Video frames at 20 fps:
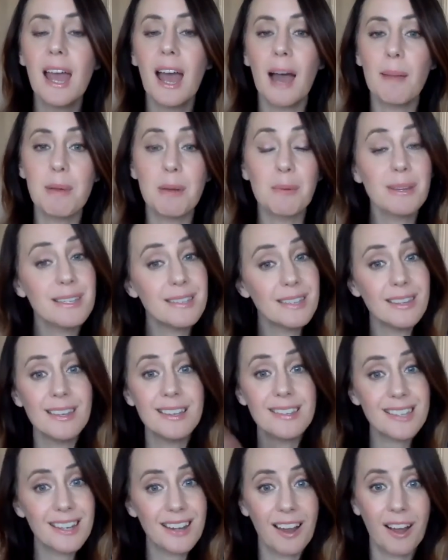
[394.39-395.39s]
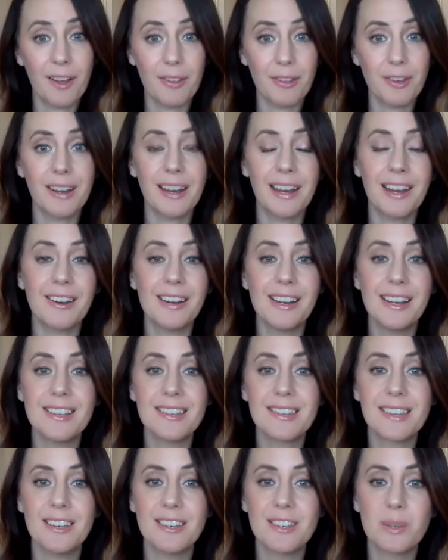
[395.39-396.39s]
And we see this in other
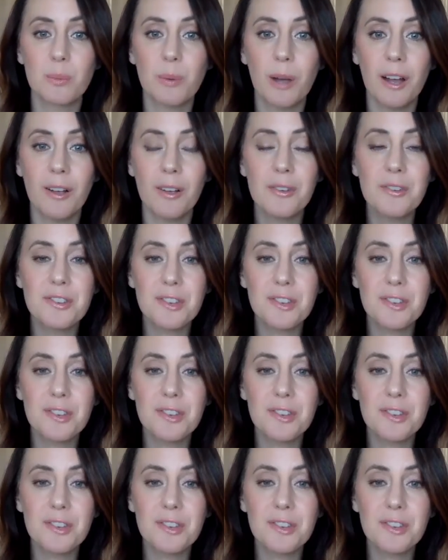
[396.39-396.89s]
areas as well.